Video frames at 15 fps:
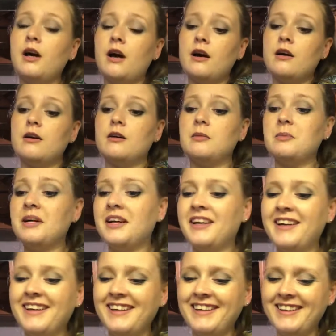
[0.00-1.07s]
So I'm
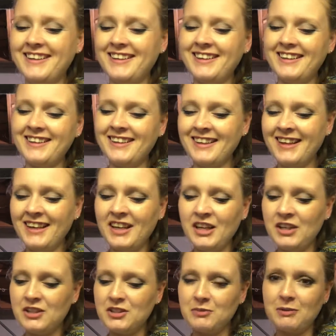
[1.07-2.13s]

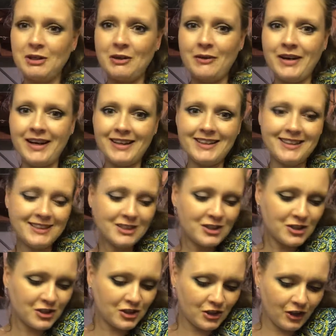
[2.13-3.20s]
going to go ahead and get
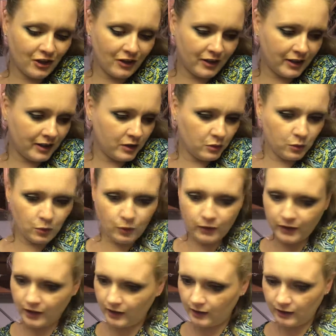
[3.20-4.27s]
started
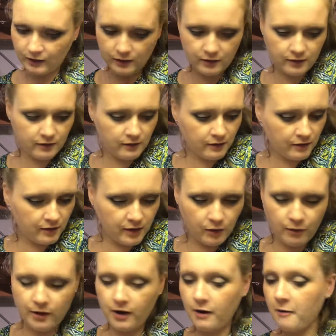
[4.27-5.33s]
with,
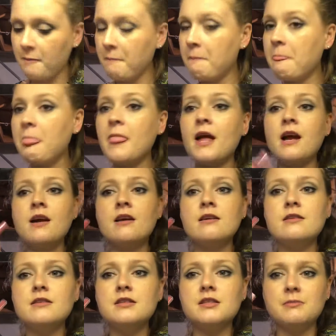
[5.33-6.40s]
here we go,
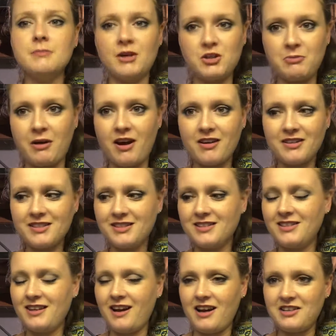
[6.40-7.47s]
Smashbox.
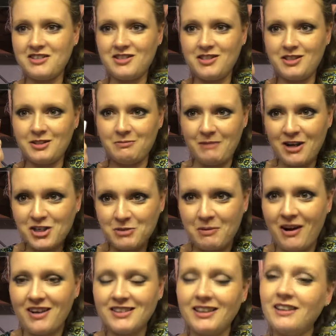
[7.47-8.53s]

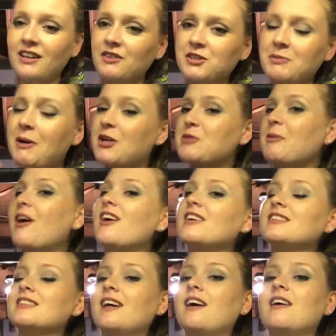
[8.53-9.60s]
Smashbox. I love
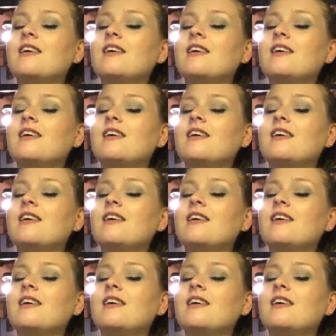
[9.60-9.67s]
Smashbox.